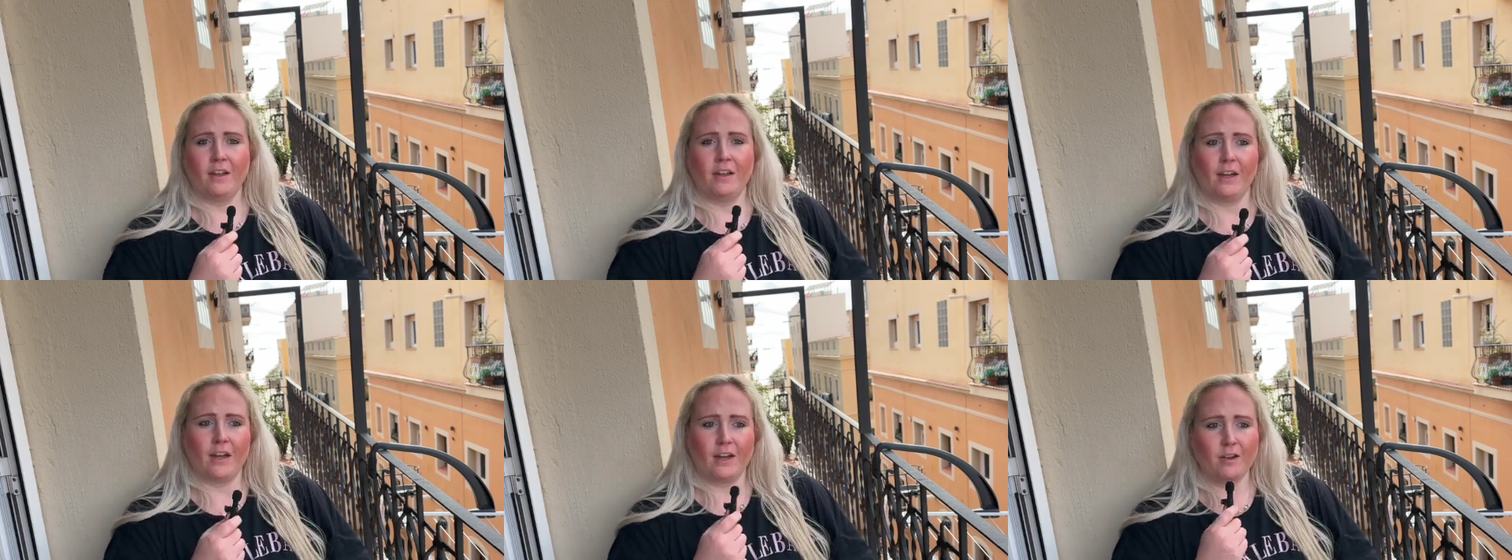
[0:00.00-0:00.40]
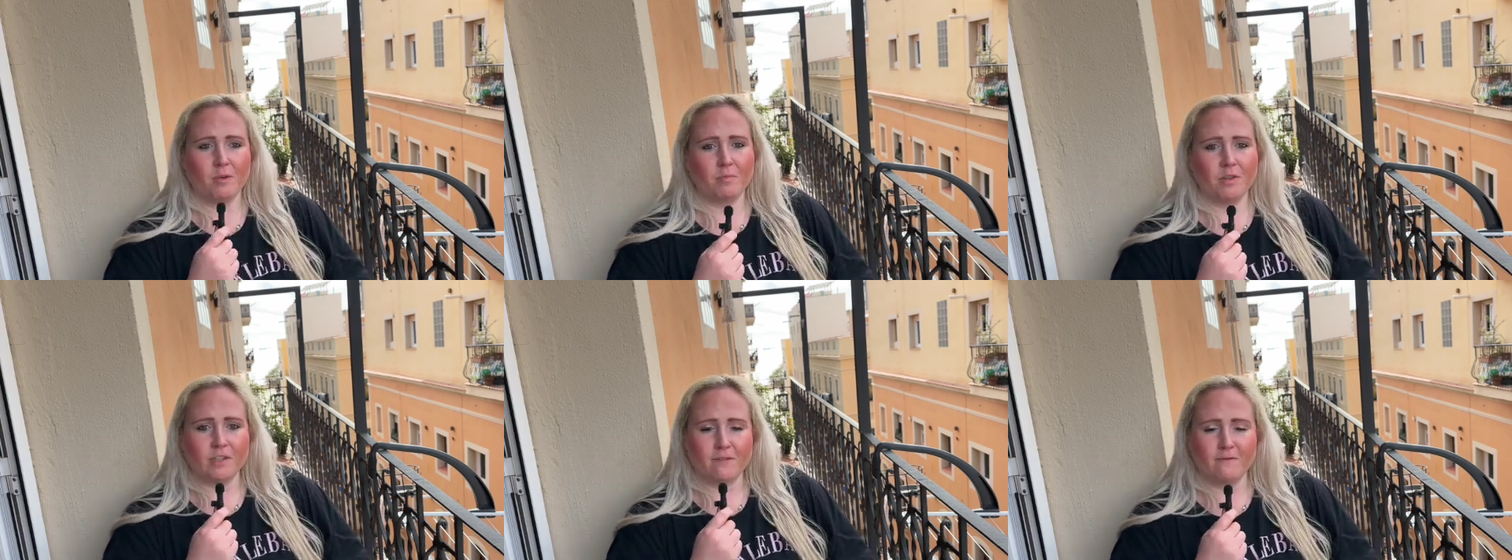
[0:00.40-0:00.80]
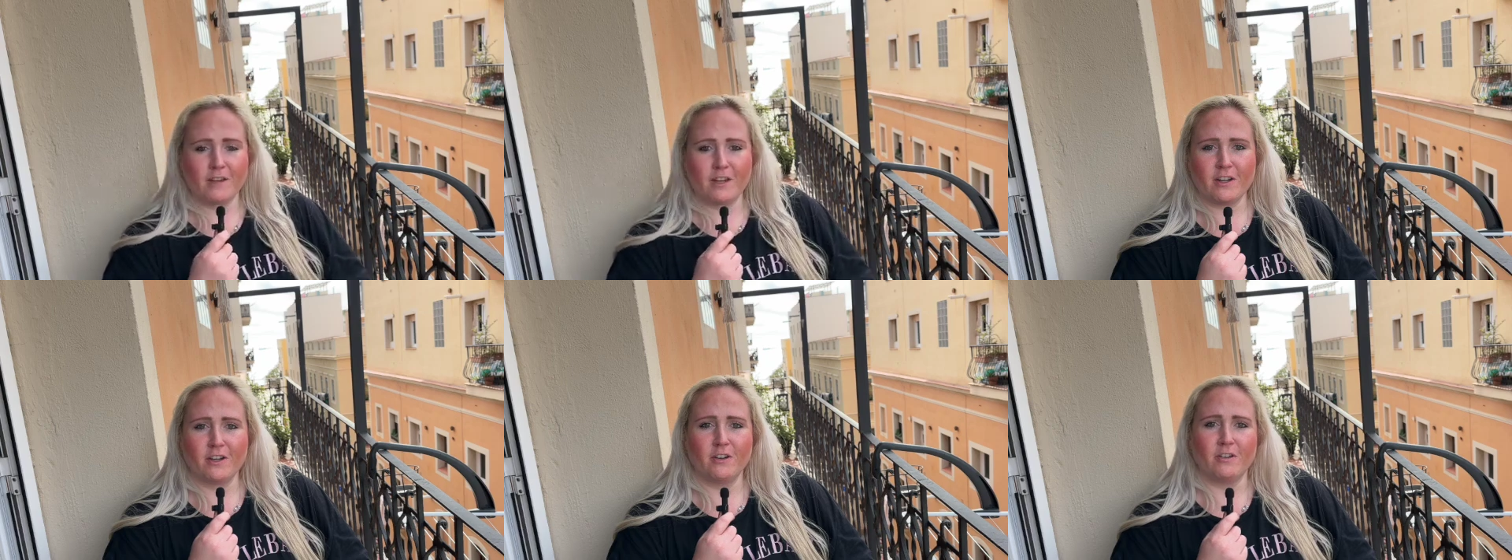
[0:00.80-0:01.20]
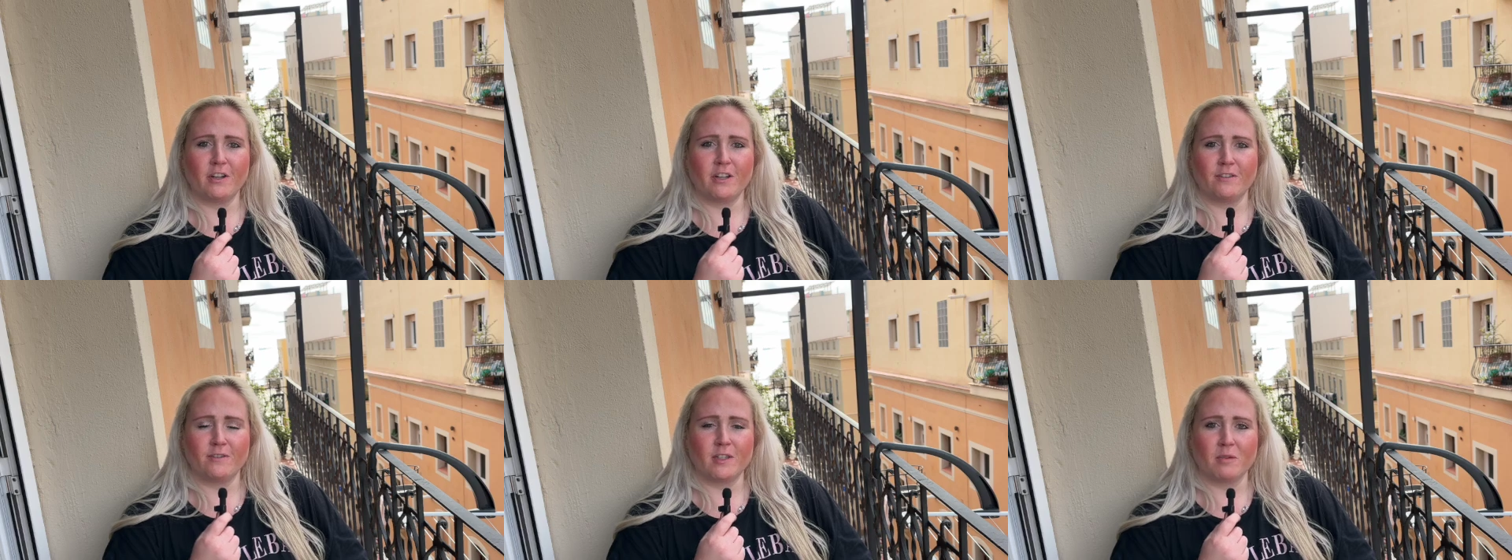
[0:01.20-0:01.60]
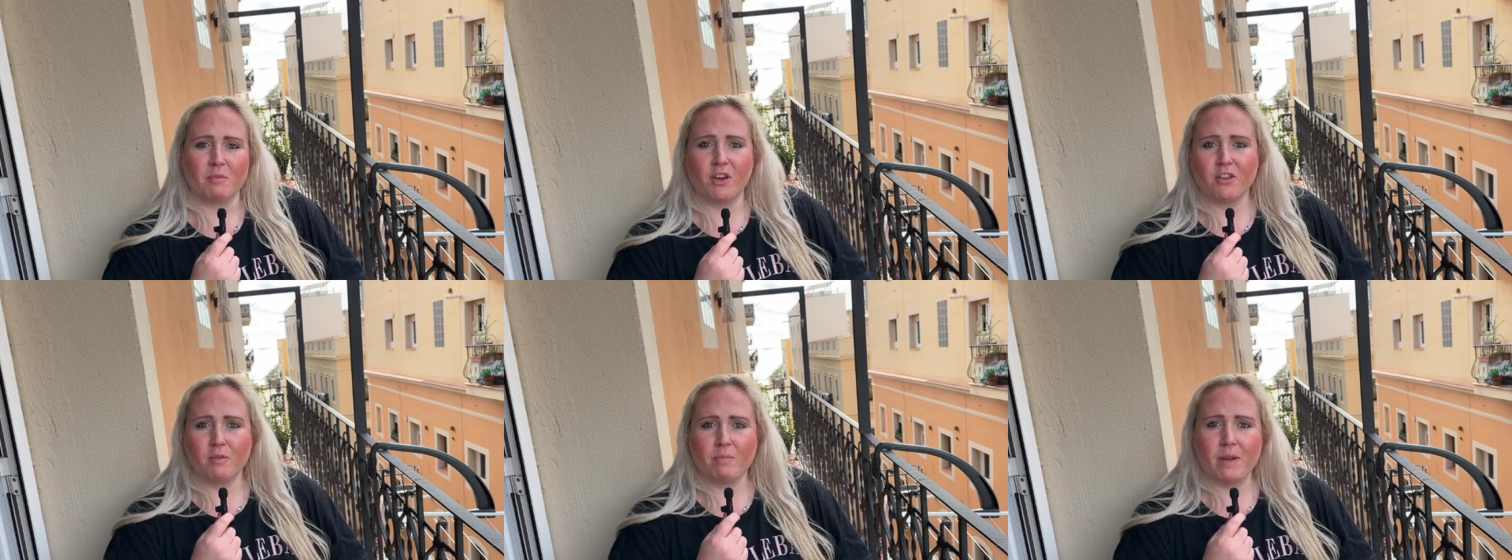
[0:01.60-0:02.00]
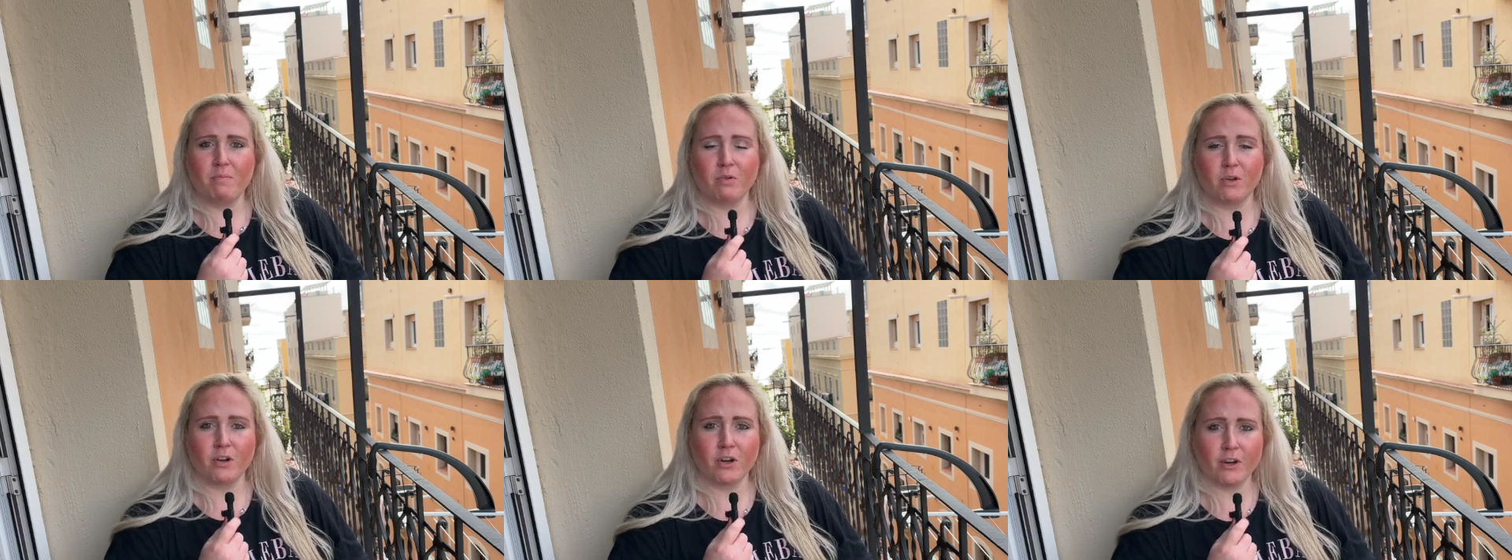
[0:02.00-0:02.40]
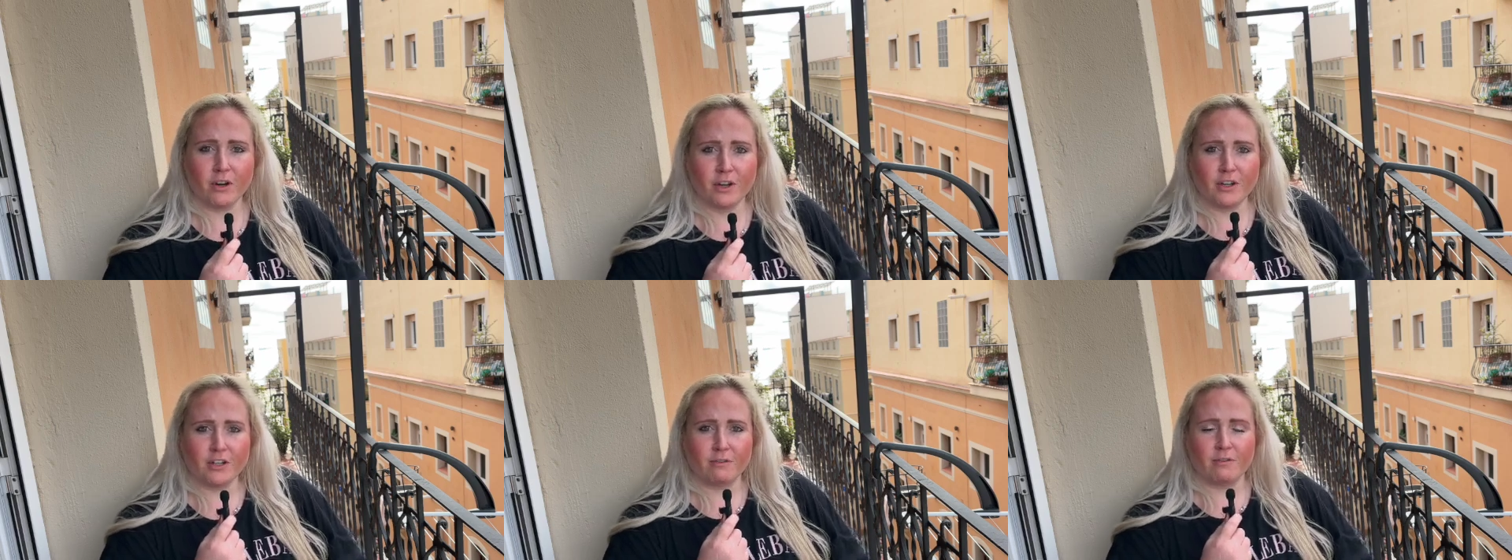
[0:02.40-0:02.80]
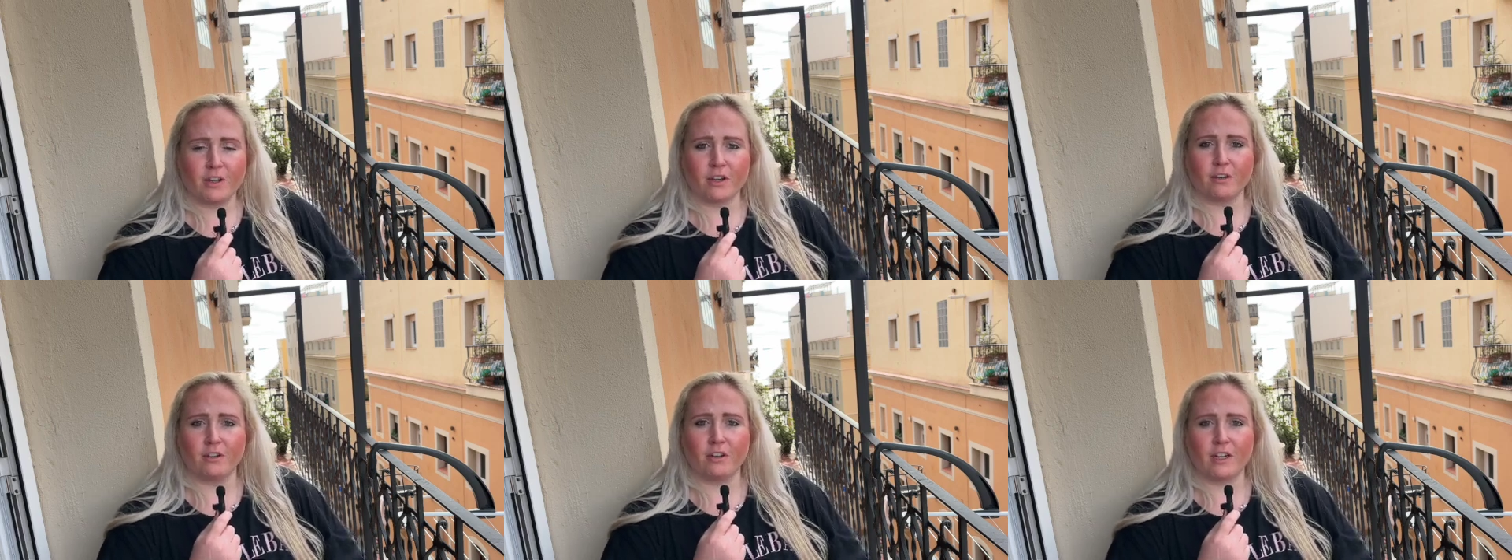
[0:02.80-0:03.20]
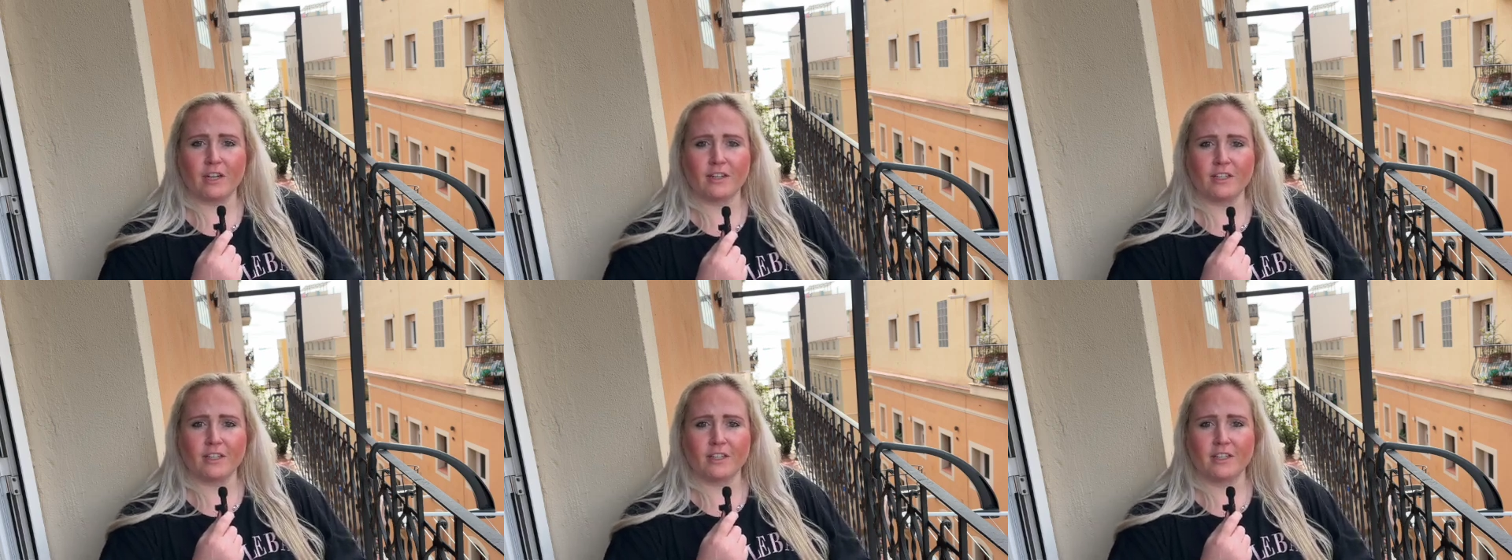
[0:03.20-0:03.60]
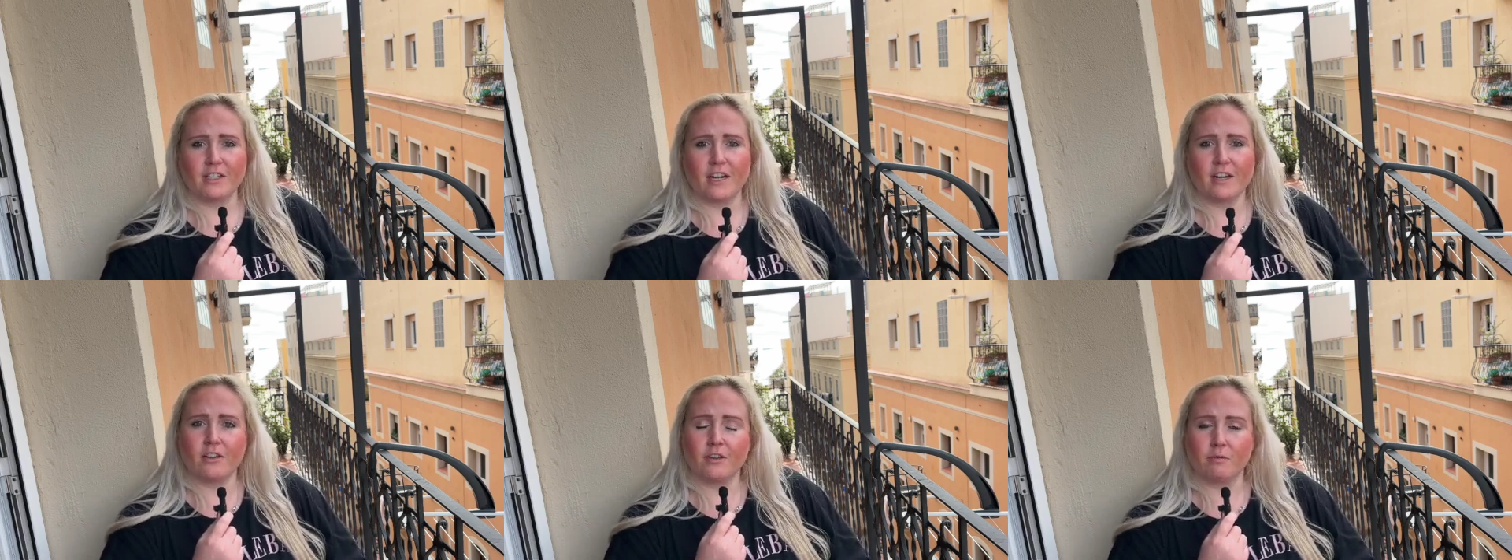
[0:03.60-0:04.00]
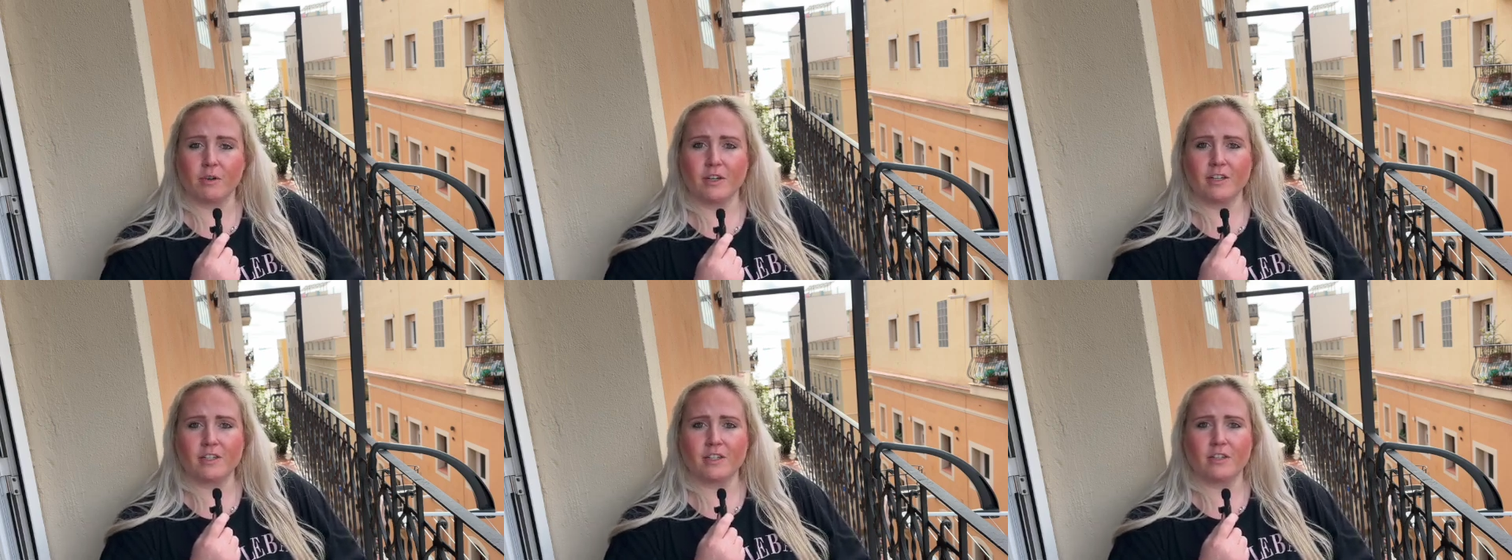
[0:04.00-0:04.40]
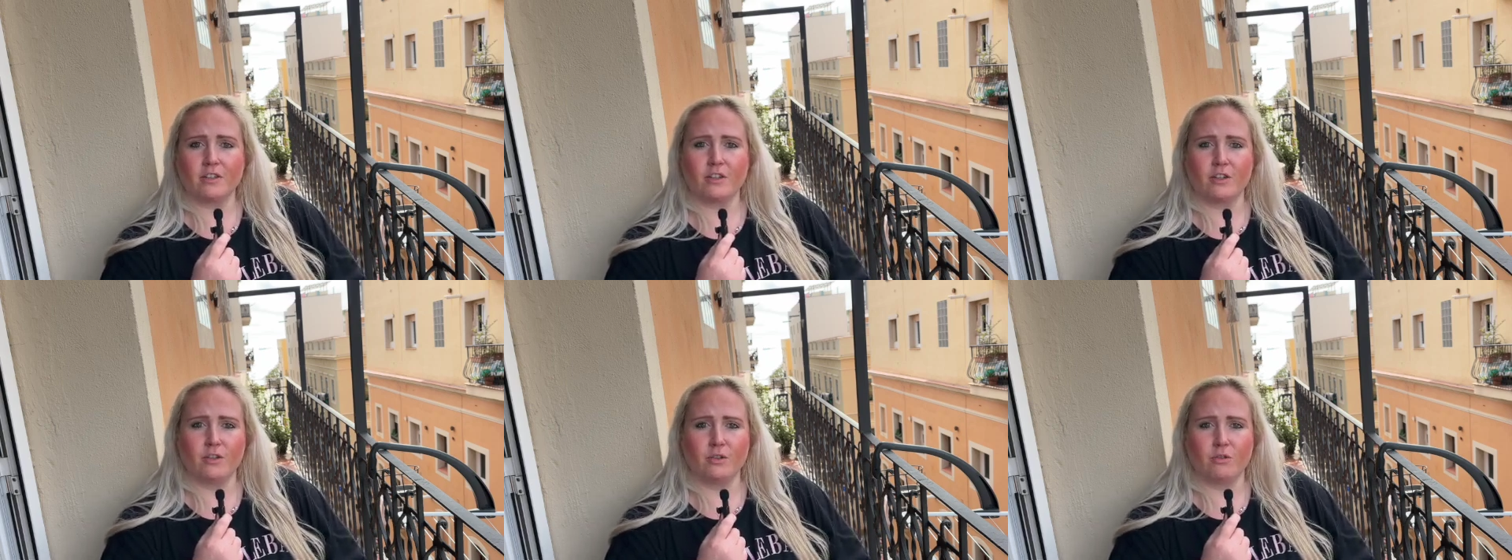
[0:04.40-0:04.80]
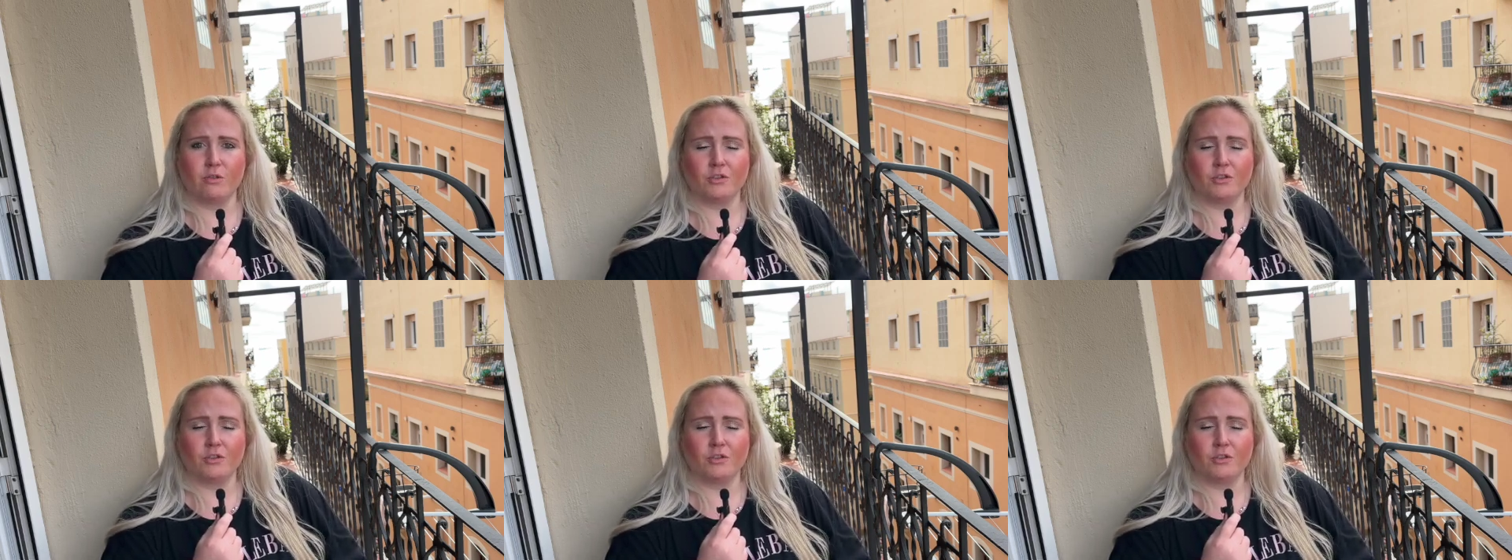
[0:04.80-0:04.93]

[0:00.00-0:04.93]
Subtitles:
I hope this video gives some other people courage if they're looking to take the risk to